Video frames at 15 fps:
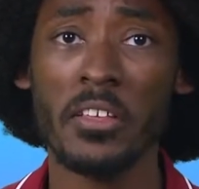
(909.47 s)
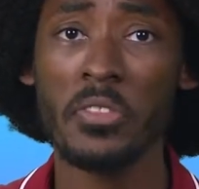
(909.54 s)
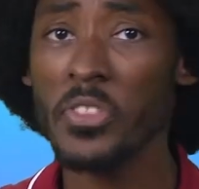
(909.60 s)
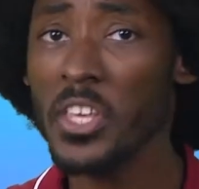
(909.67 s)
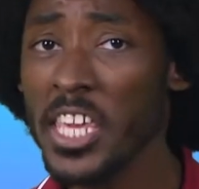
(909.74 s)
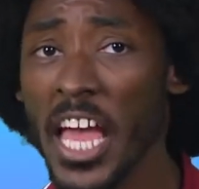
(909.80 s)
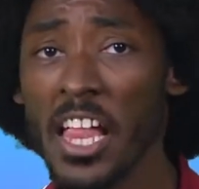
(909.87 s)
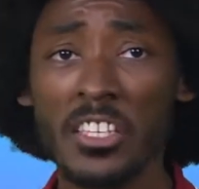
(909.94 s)

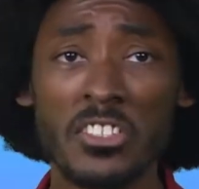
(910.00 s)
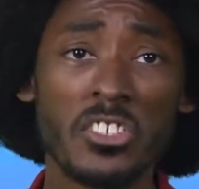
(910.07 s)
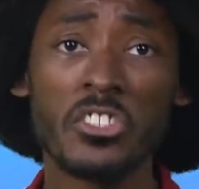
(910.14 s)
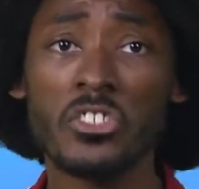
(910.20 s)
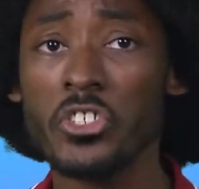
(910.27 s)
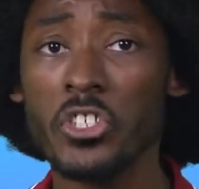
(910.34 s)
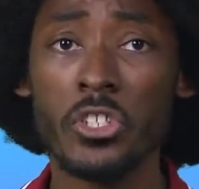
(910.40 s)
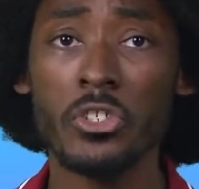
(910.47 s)
The
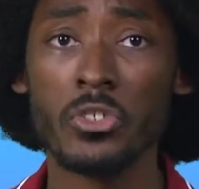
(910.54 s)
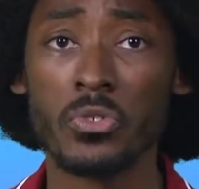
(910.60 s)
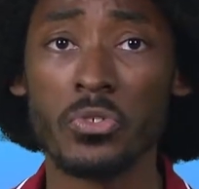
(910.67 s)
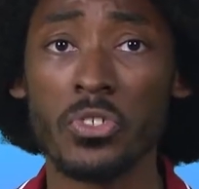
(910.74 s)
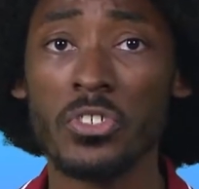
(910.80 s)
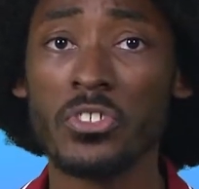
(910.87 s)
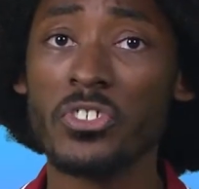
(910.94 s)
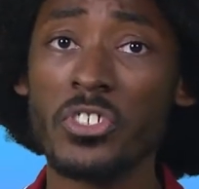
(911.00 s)
galaxy's huge,
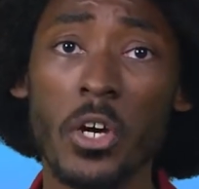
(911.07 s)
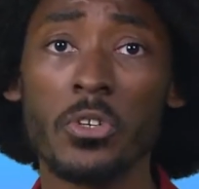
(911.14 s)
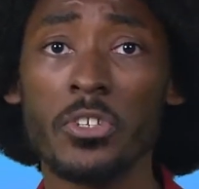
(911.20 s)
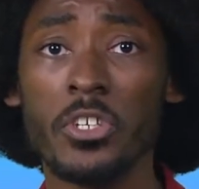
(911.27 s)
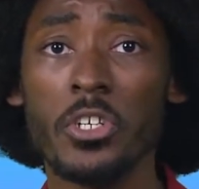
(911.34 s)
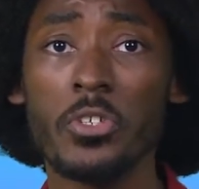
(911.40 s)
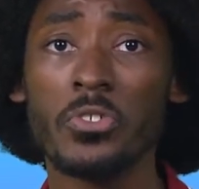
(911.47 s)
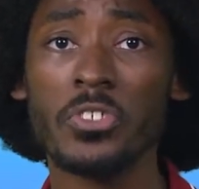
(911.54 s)
so
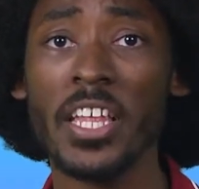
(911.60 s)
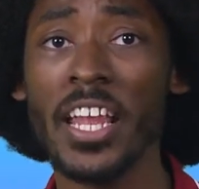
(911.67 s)
huge